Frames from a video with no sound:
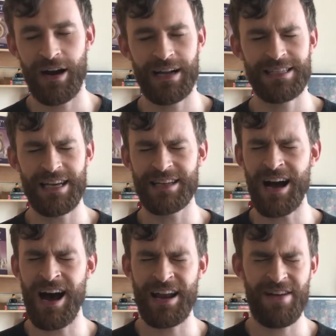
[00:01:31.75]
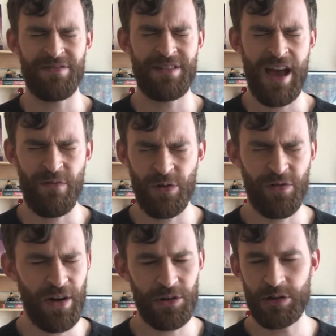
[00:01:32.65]
and I said, God, I've never
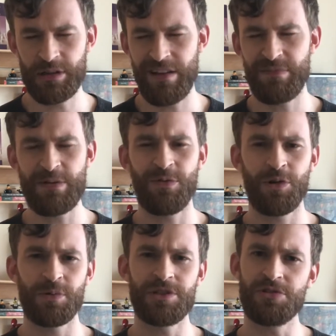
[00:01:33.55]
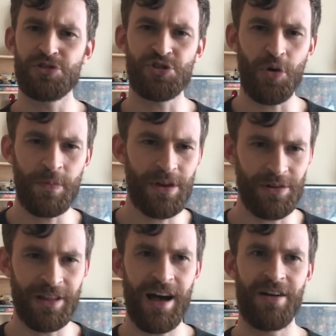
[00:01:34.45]
felt your love before. Would you show me your
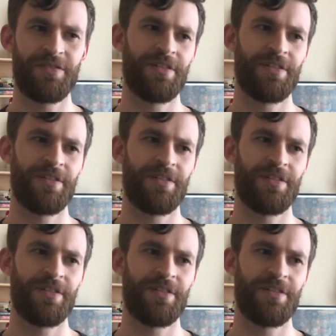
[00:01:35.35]
love?